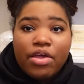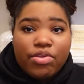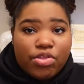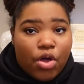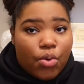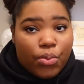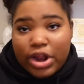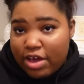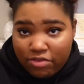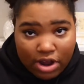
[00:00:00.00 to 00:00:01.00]
So
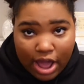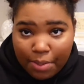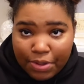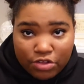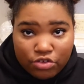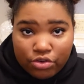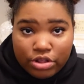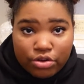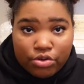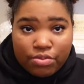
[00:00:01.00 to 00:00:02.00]
whatever happened
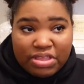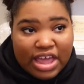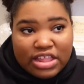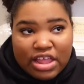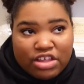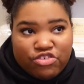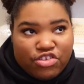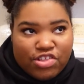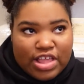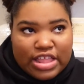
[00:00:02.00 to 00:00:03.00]
during the group date, they
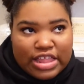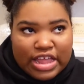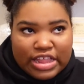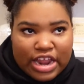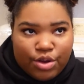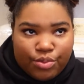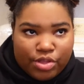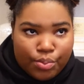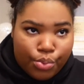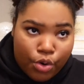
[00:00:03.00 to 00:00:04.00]
just didn't think that it was
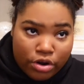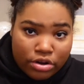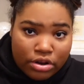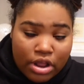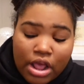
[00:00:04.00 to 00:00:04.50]
important.